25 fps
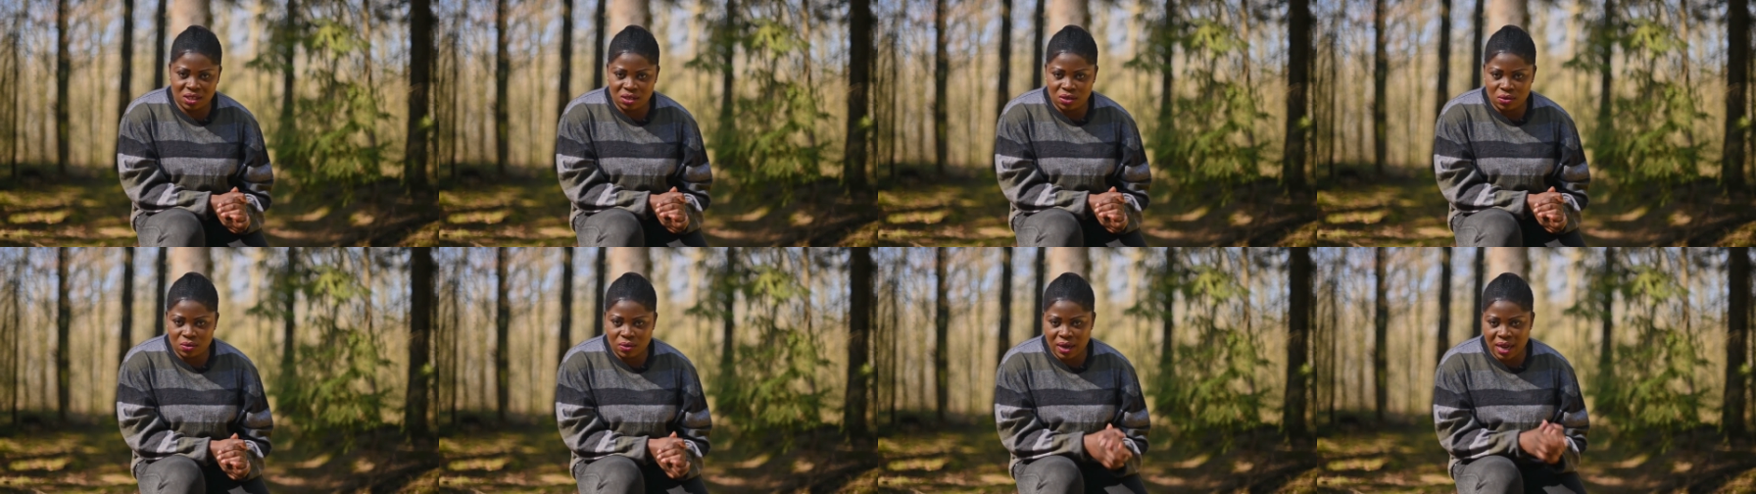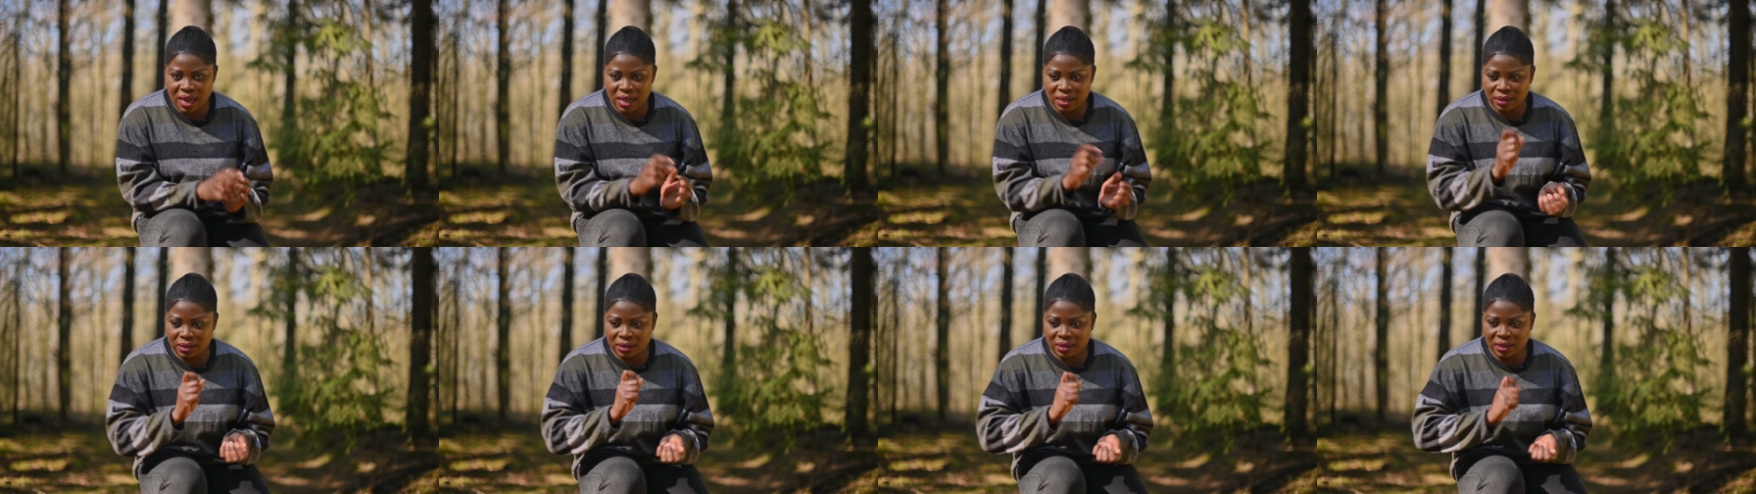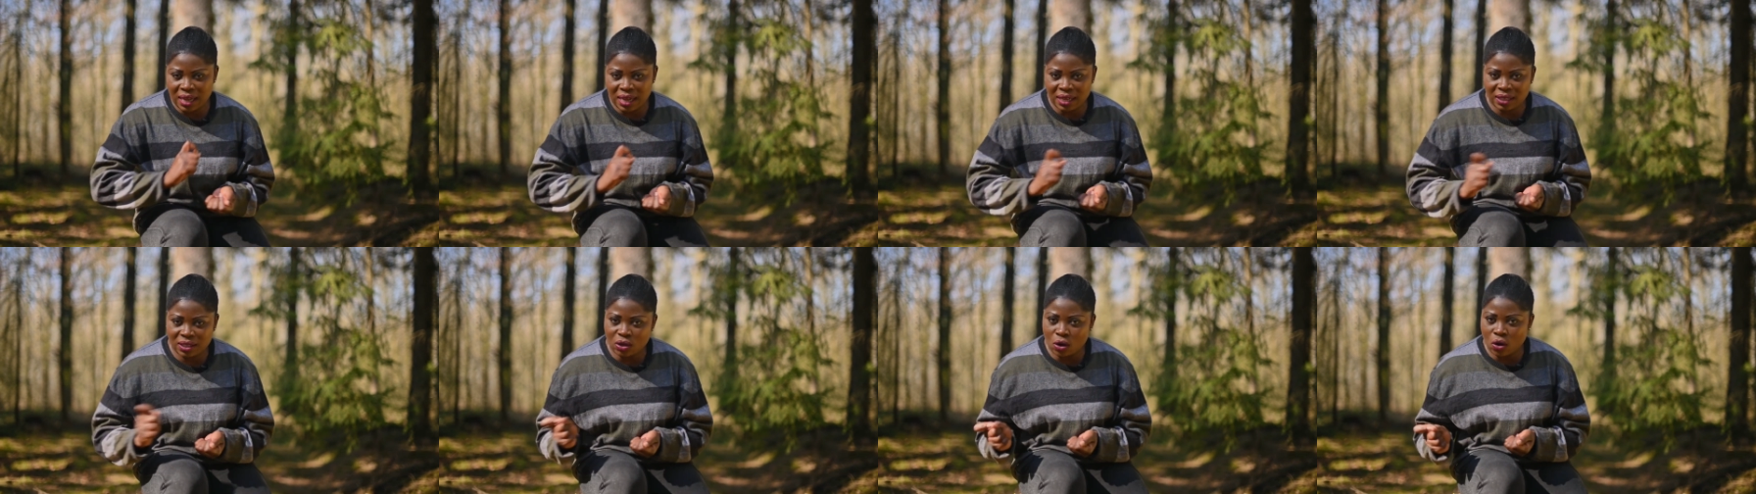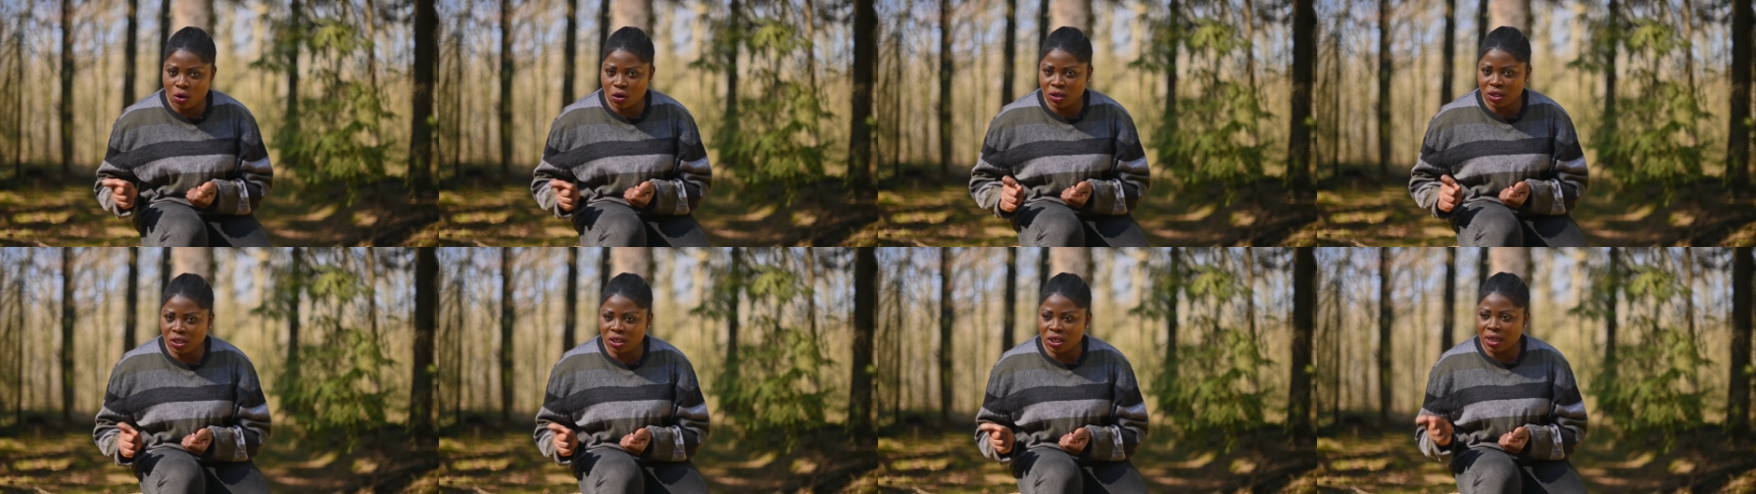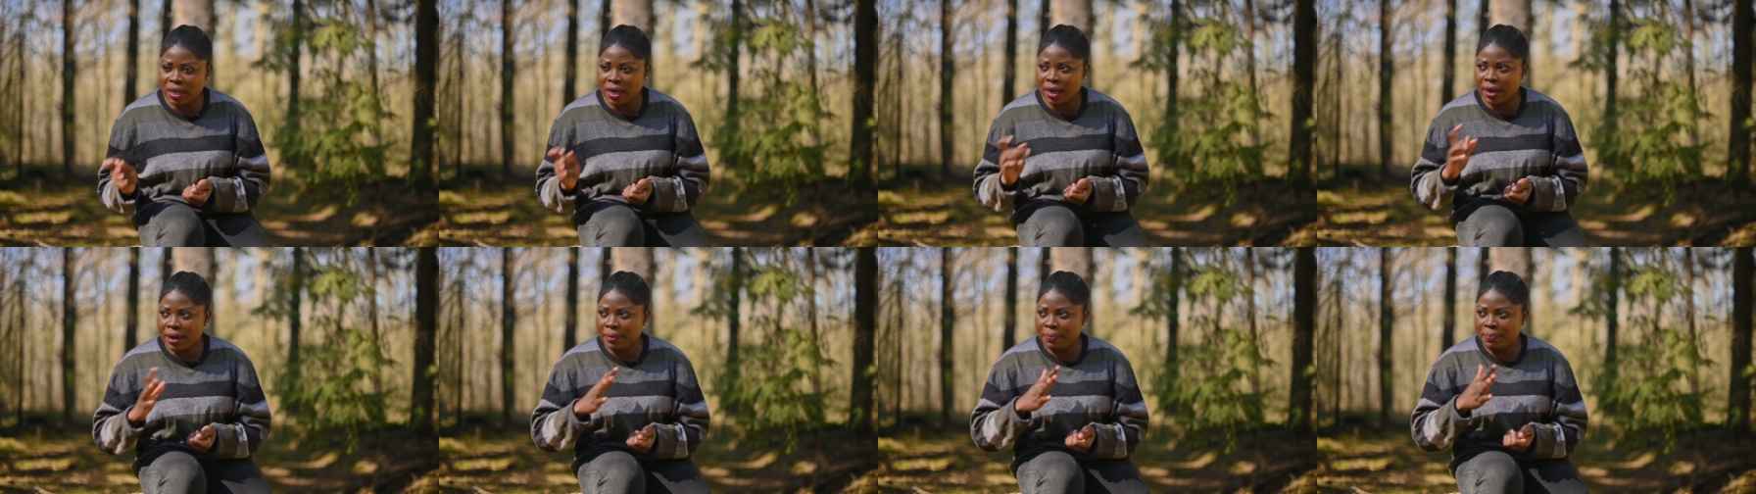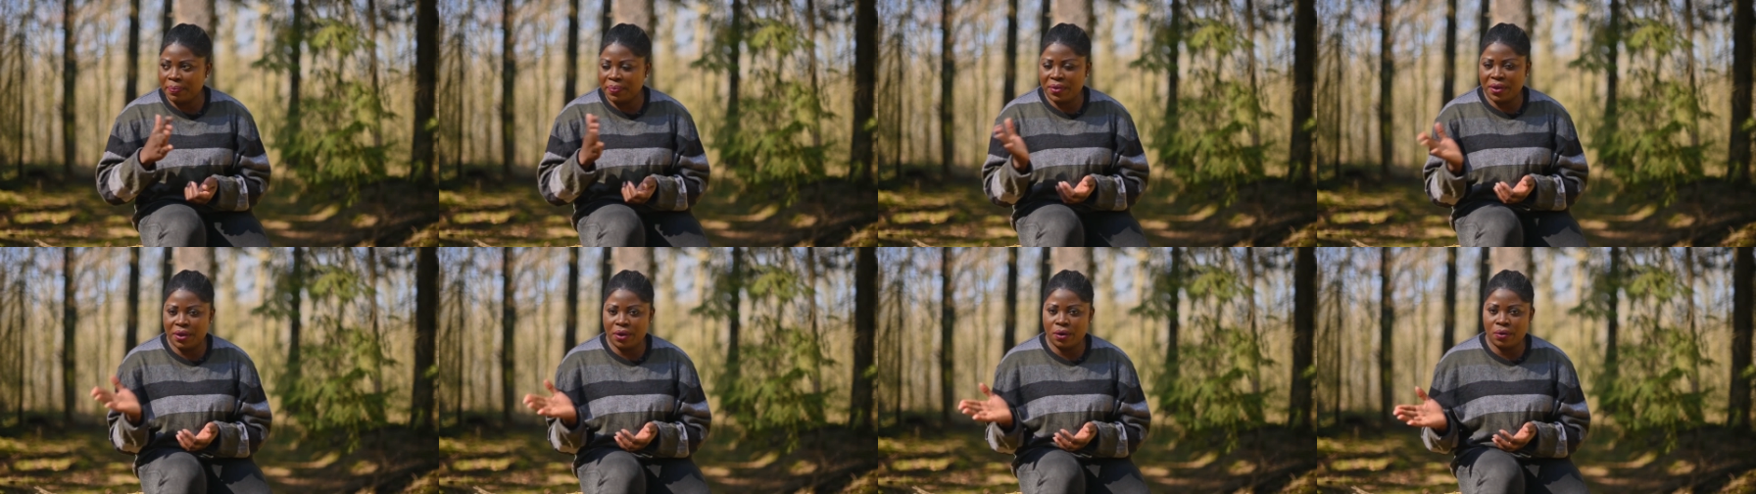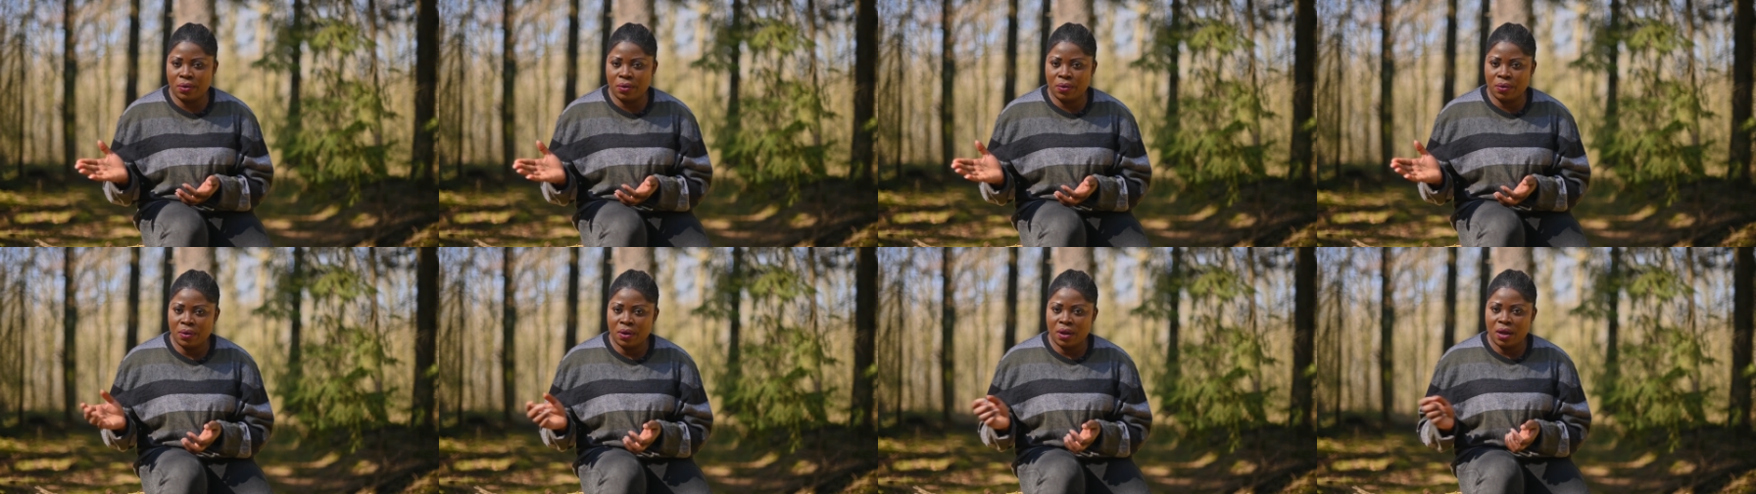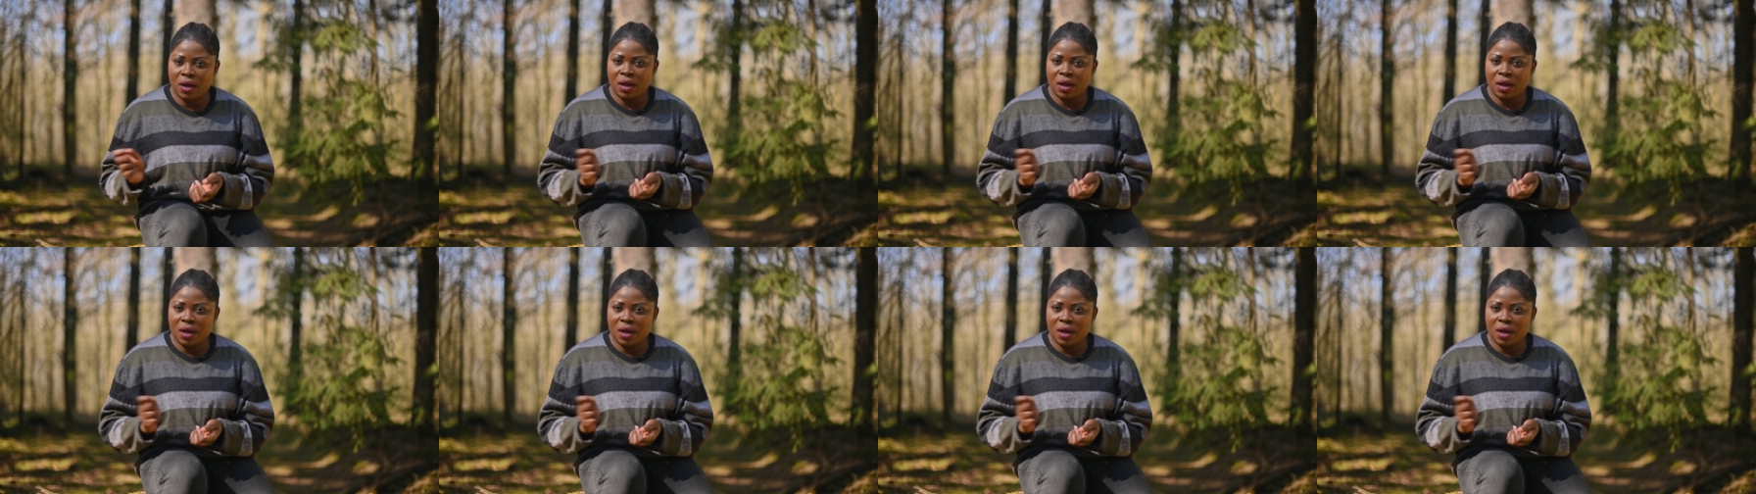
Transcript: You can state on the appeal,